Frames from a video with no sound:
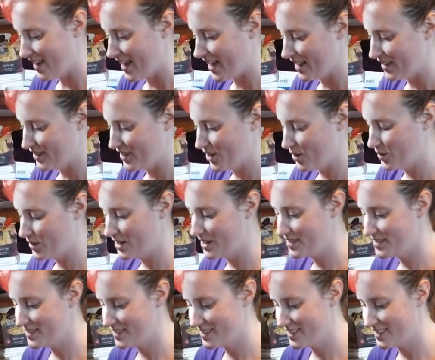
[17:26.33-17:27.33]
And
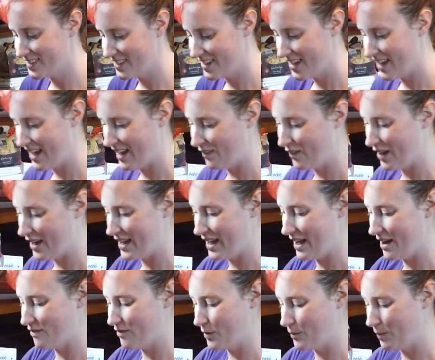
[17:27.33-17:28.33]
notice how I
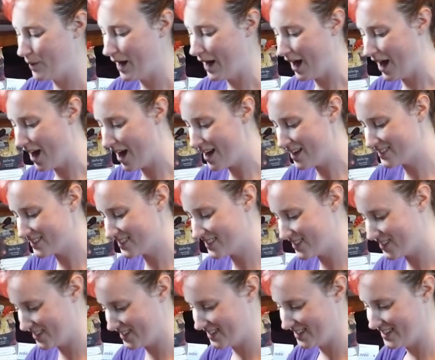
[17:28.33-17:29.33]
have a pot
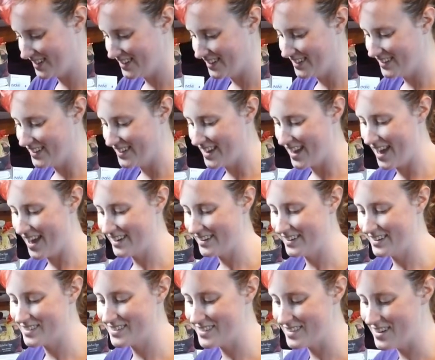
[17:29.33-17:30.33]
and
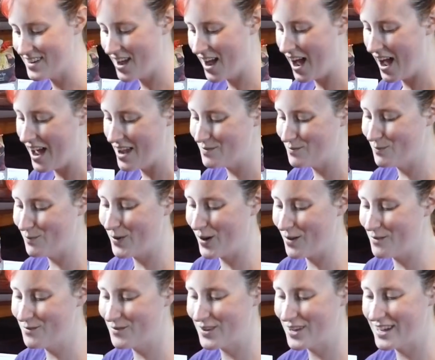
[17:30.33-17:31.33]
it's not
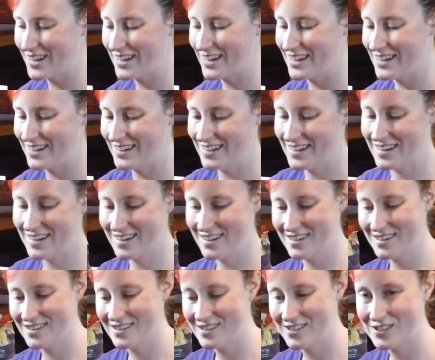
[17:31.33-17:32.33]
bumping
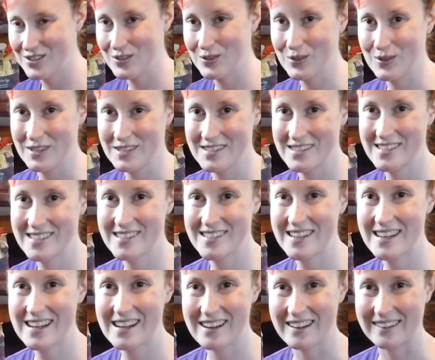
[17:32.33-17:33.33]
into the
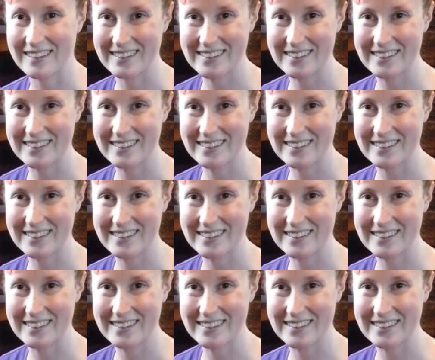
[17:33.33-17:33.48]
sink.